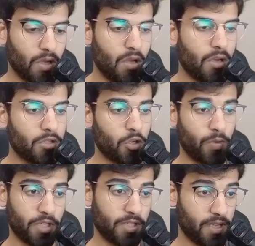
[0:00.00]
So we're
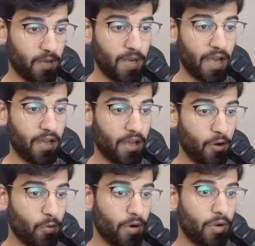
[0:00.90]
just going to be head
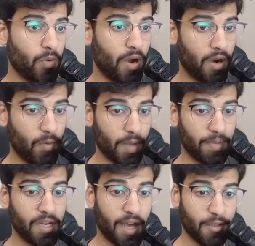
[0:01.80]
over to our
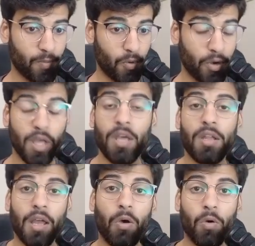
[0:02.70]
Vapi dashboard.
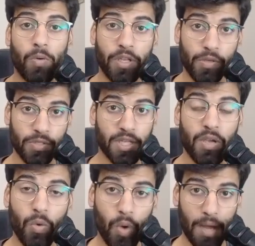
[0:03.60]
Now we're using
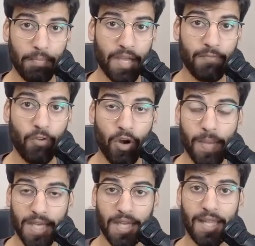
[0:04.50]
Vapi for
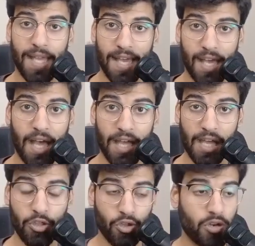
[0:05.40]
making the AI
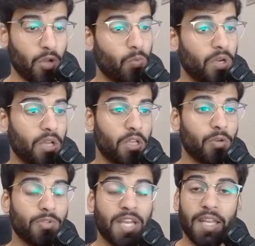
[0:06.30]
agent, and we're going to
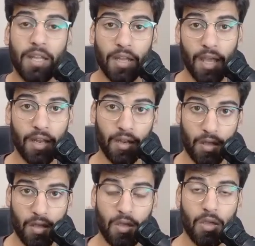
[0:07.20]
use n8n
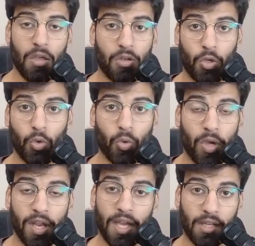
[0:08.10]
to
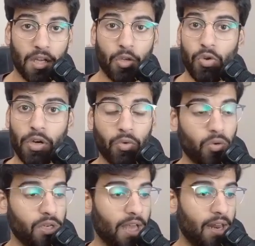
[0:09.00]
connect it to your
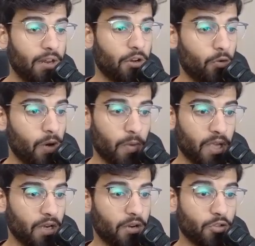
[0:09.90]
Google Calendar where we
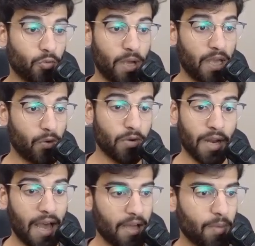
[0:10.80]
can
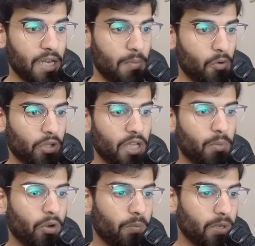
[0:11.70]
reliably book the
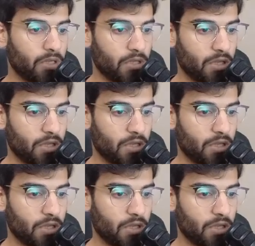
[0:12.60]
appointments.